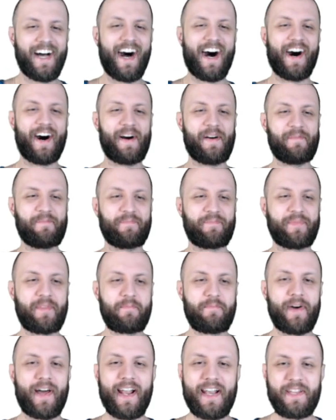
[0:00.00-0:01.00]

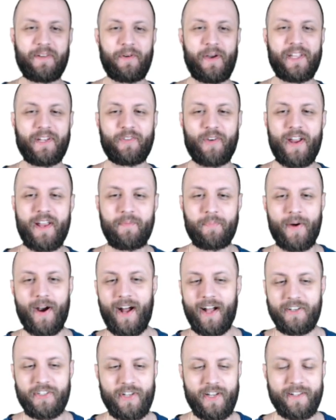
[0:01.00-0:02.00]
But anyway, great
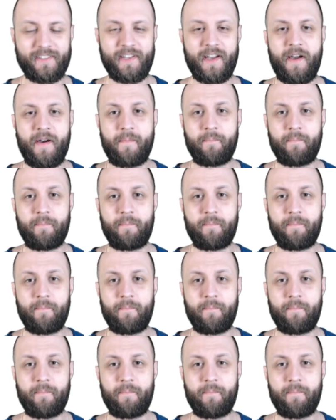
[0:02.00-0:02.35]
project.